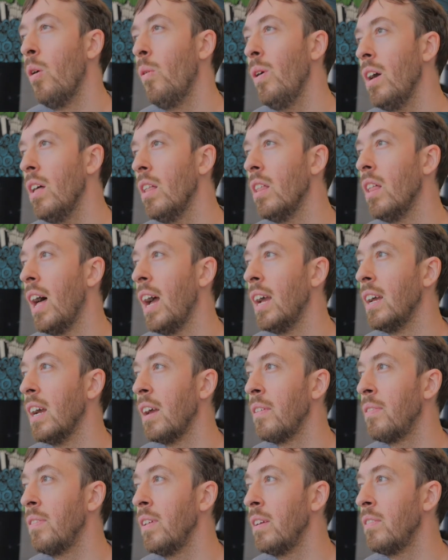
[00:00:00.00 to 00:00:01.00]
Well,
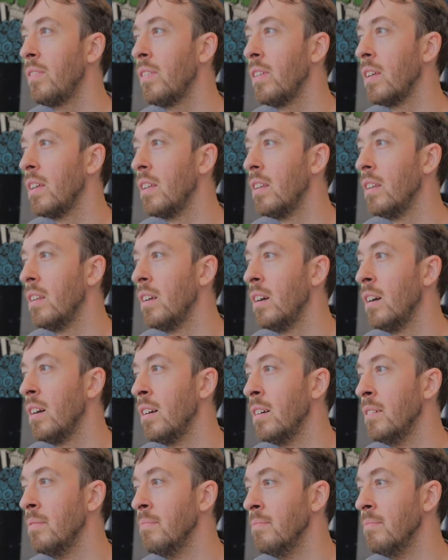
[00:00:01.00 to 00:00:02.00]
I think that
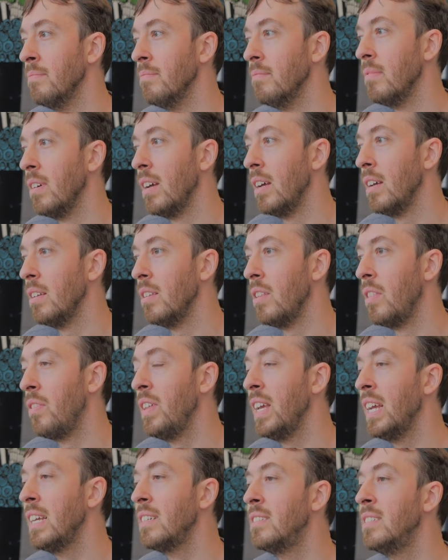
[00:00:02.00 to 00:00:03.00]

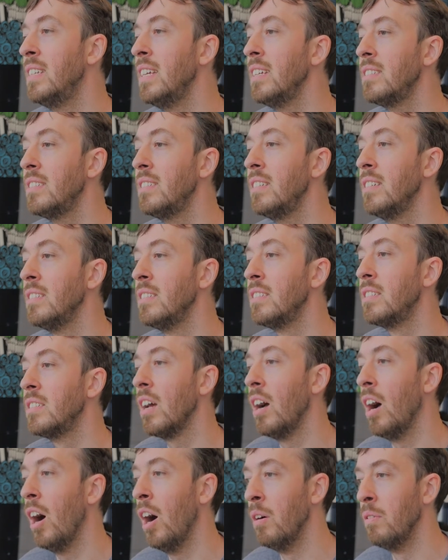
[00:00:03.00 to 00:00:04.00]
the existence
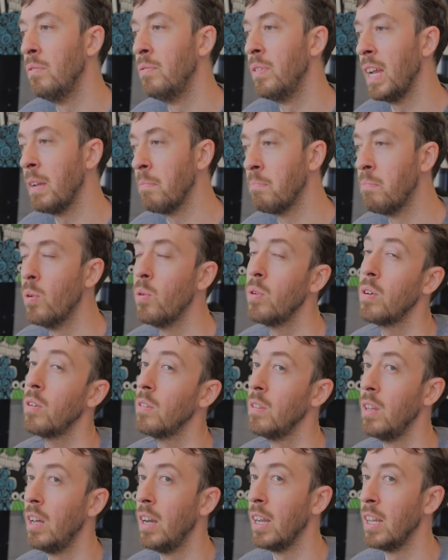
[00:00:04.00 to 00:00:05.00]
of a
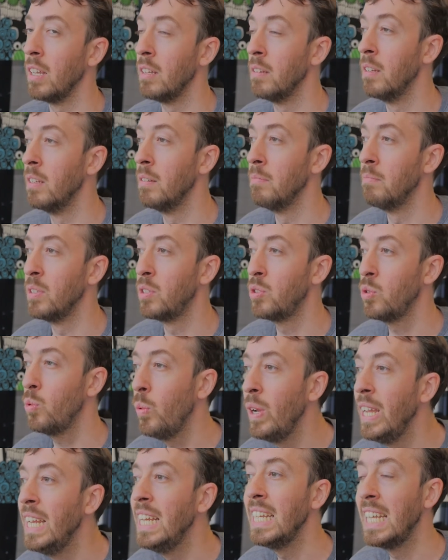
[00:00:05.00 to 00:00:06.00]
borderline
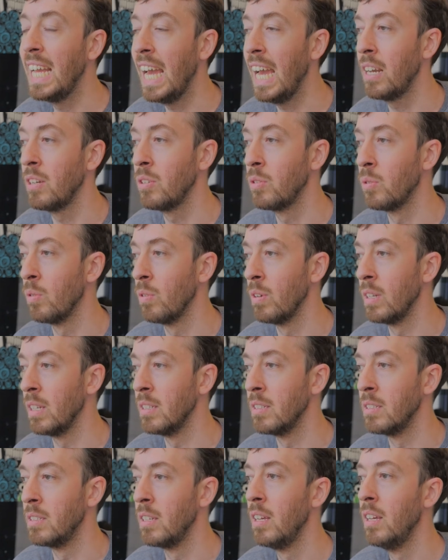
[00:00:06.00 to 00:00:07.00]
between
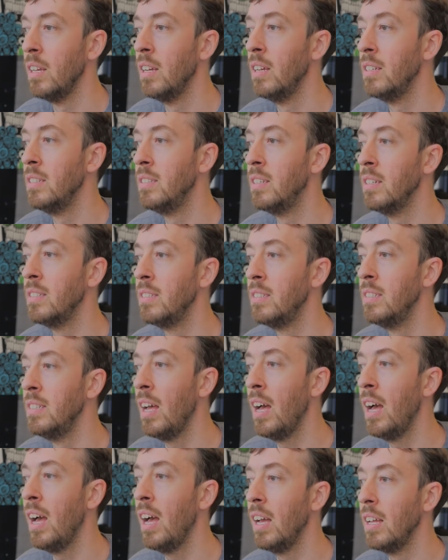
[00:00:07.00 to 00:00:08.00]
categories does
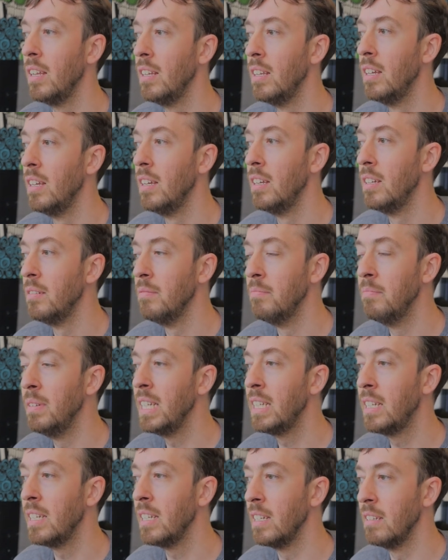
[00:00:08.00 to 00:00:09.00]
not
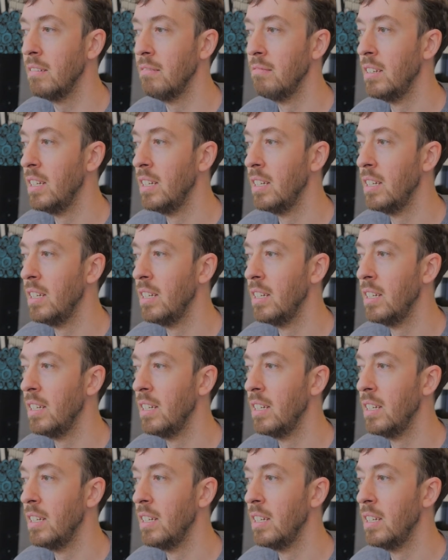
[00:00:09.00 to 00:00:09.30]
make it